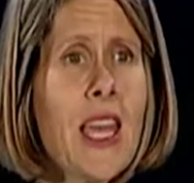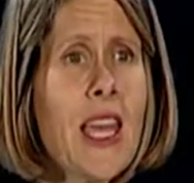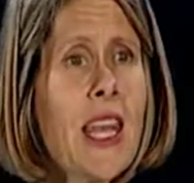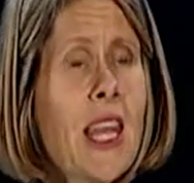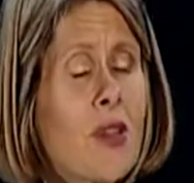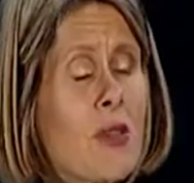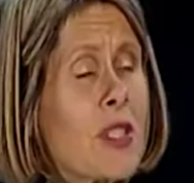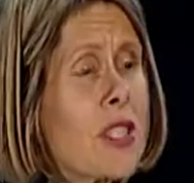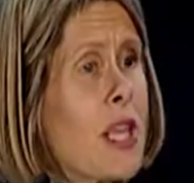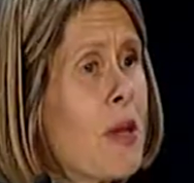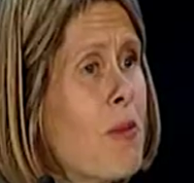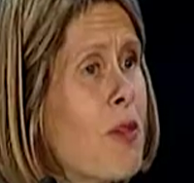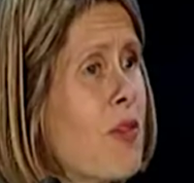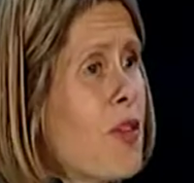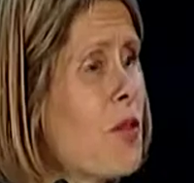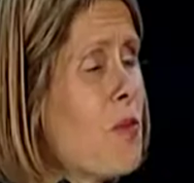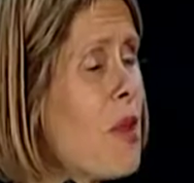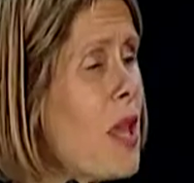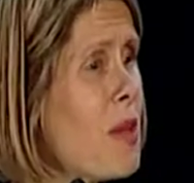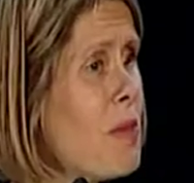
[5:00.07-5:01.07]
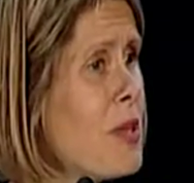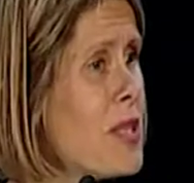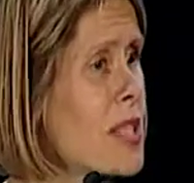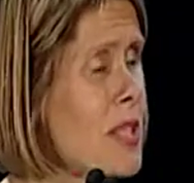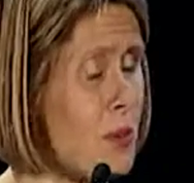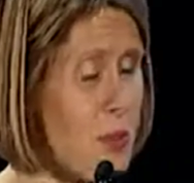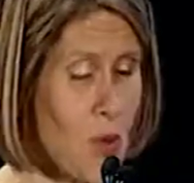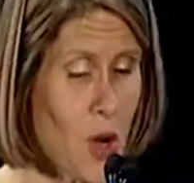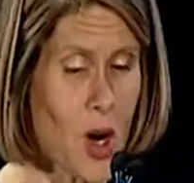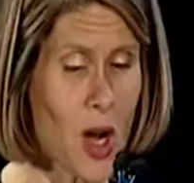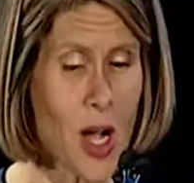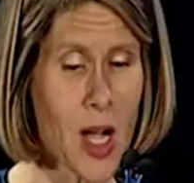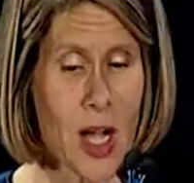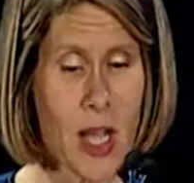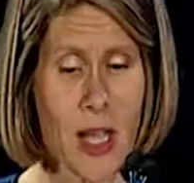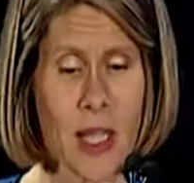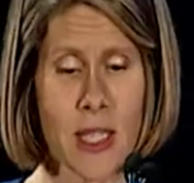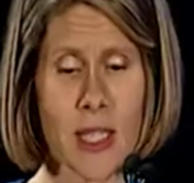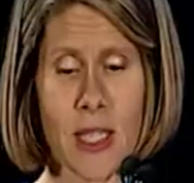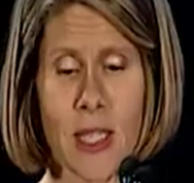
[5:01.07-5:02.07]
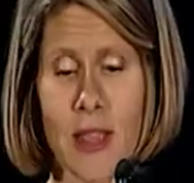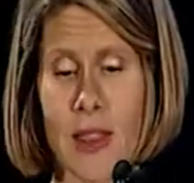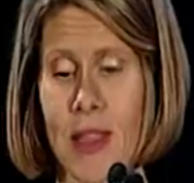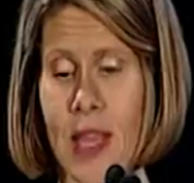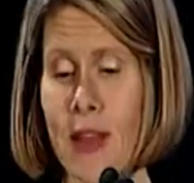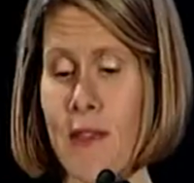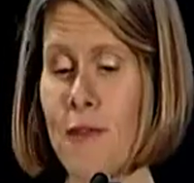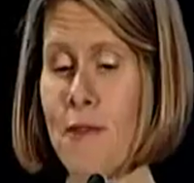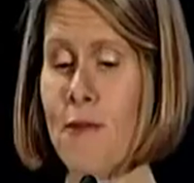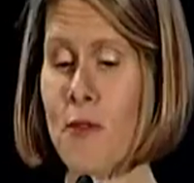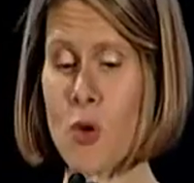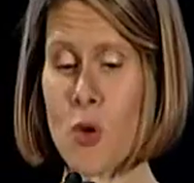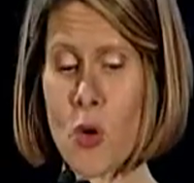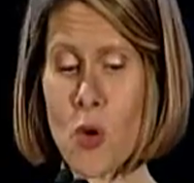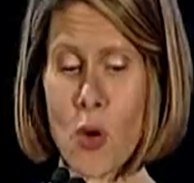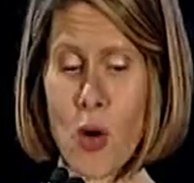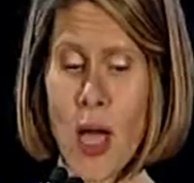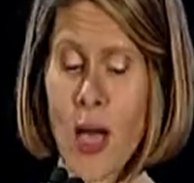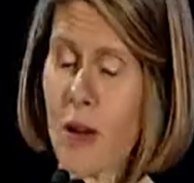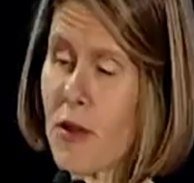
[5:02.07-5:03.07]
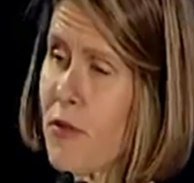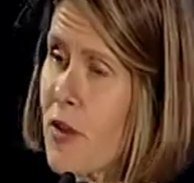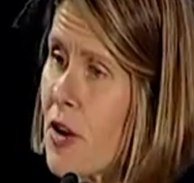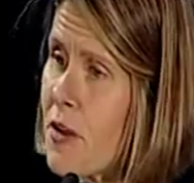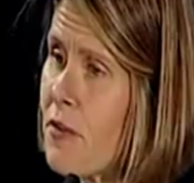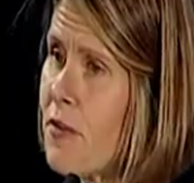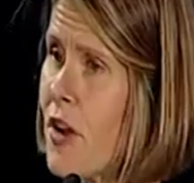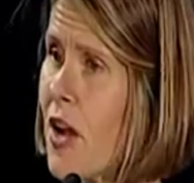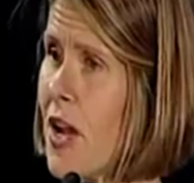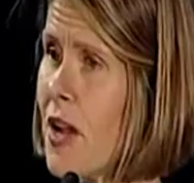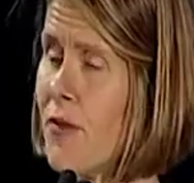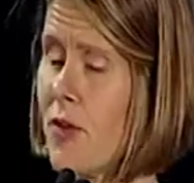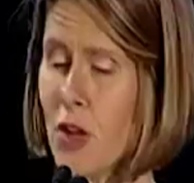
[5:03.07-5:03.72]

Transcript: Now, some of you may be surprised that 4 out of our 5